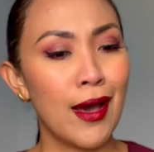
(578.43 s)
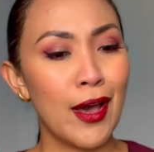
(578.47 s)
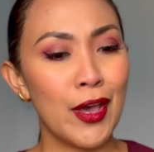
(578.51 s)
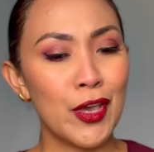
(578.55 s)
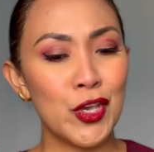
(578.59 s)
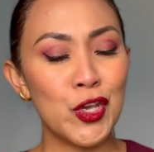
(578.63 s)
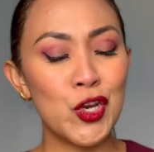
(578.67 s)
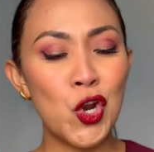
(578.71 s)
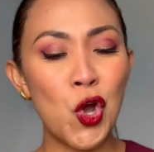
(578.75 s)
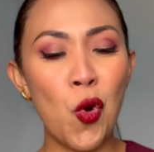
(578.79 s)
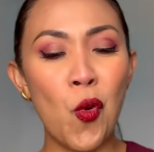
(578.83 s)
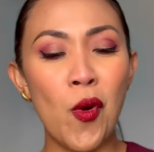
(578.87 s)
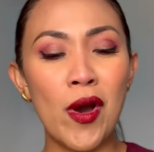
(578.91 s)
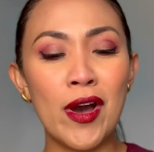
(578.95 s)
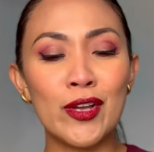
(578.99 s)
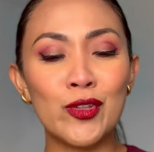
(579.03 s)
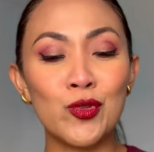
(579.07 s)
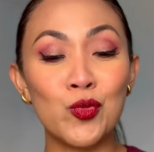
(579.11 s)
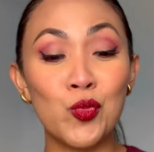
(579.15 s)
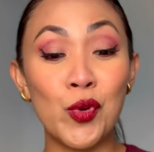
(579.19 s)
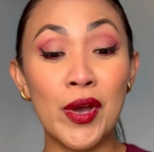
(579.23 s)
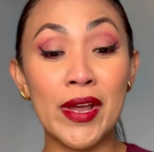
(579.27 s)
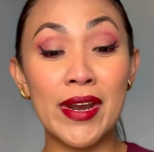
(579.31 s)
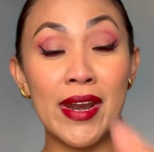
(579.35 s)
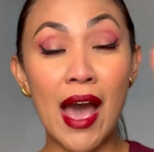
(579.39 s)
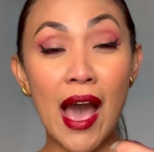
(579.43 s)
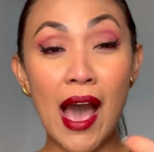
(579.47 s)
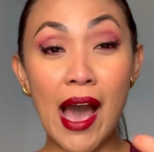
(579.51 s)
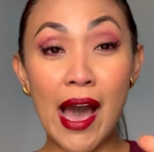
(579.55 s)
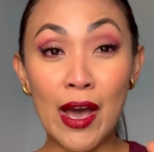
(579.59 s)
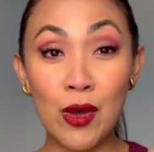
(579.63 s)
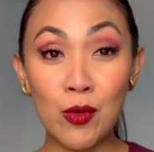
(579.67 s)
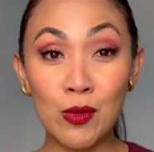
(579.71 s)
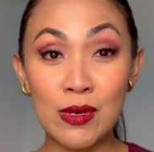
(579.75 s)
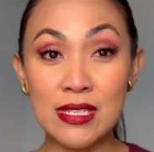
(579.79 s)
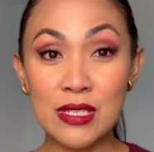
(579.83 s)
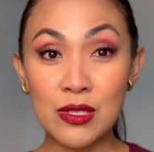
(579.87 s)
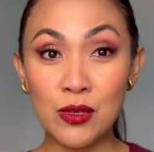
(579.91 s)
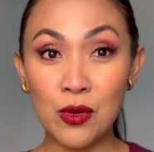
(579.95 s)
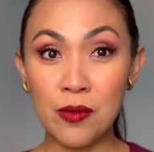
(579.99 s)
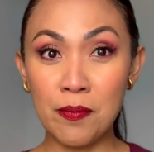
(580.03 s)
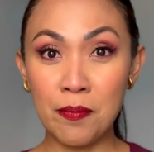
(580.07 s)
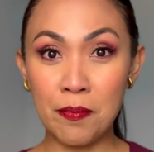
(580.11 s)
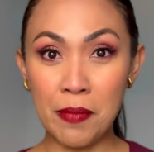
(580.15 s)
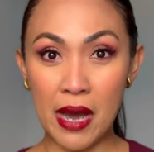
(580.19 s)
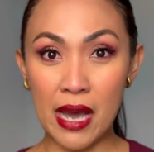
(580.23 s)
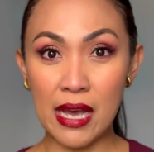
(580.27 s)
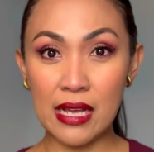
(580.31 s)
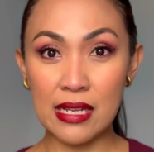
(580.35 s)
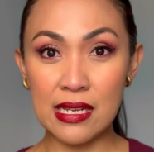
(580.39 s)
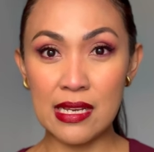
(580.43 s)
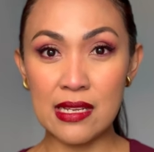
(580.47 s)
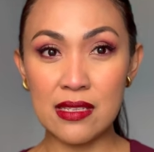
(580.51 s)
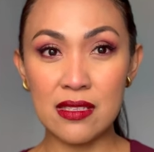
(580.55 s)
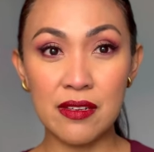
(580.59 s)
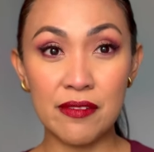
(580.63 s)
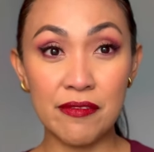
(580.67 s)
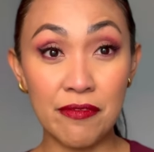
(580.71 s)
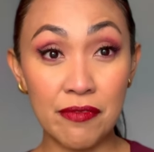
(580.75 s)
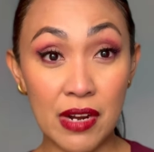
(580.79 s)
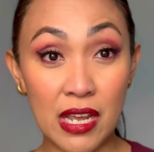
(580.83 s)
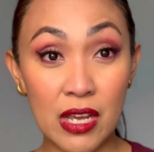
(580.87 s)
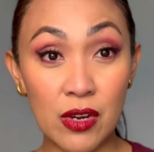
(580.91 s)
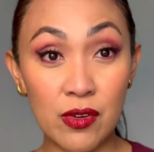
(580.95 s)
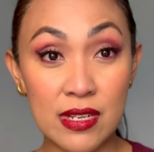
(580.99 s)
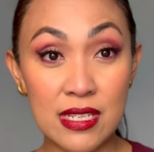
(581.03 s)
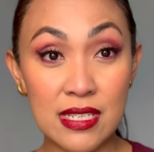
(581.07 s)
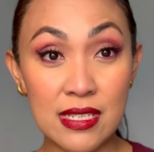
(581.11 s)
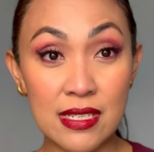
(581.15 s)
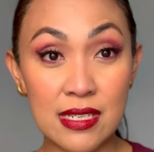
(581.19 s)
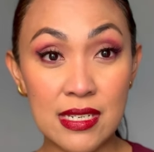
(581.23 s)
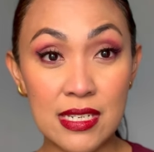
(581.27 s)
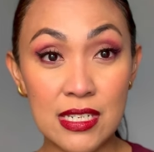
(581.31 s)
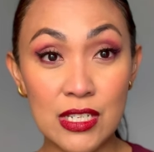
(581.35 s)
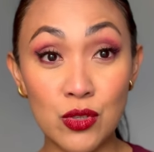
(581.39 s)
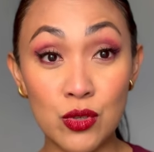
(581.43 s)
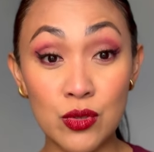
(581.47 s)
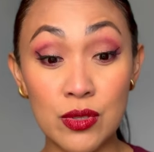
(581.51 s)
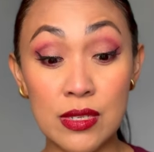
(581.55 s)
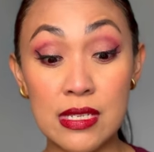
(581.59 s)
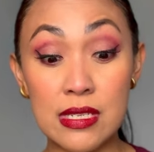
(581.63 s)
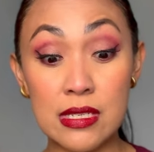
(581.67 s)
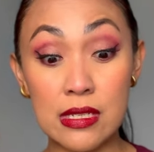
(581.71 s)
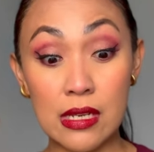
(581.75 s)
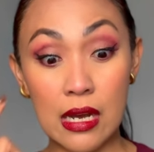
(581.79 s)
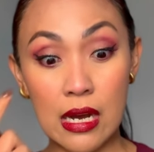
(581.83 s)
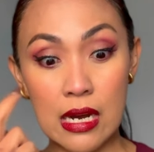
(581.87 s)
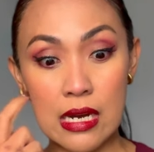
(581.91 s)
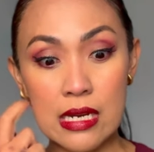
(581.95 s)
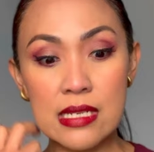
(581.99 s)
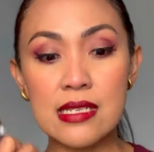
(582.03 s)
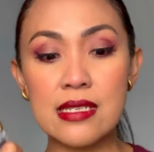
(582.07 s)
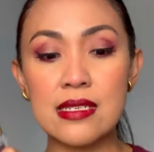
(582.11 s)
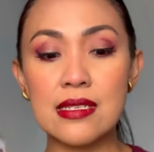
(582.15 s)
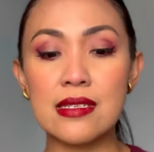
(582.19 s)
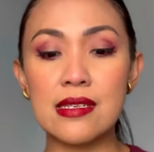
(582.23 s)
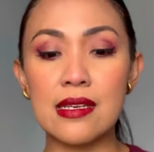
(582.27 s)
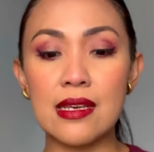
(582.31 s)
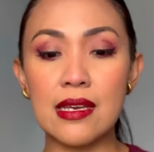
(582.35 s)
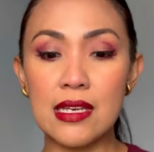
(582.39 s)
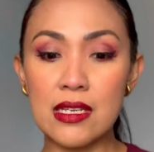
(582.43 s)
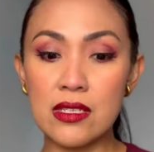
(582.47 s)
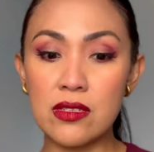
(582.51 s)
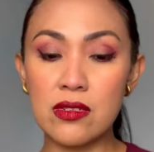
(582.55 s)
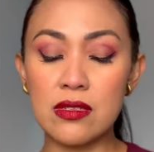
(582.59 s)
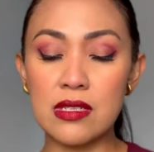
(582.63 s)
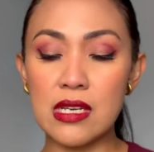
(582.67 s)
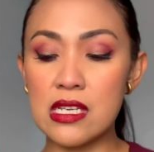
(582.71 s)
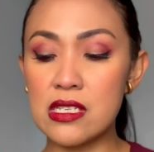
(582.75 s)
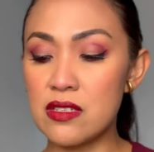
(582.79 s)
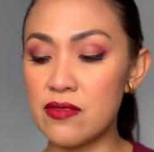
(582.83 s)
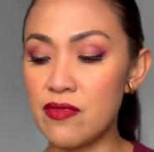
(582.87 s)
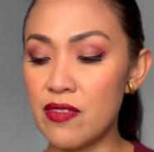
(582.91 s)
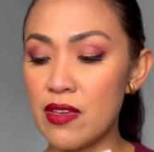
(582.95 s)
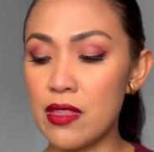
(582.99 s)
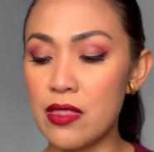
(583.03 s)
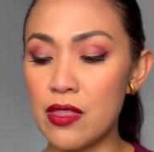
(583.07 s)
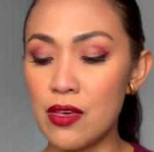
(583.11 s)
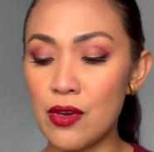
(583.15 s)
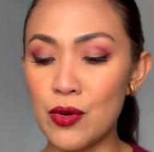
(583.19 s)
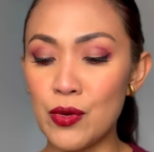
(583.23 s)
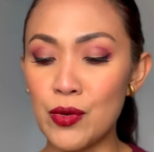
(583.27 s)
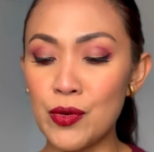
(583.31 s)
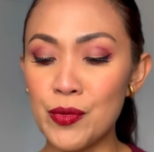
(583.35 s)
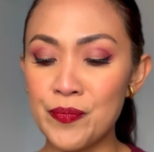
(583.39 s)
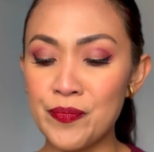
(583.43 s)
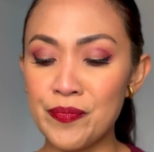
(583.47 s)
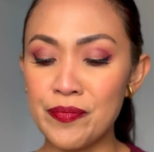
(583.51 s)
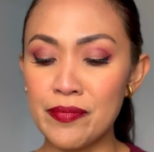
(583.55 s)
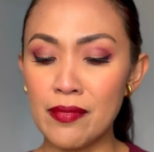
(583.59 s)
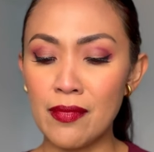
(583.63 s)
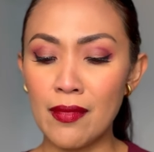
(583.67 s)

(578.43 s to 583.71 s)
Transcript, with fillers: You know what, when I was compiling the fragrances to discuss in today's video,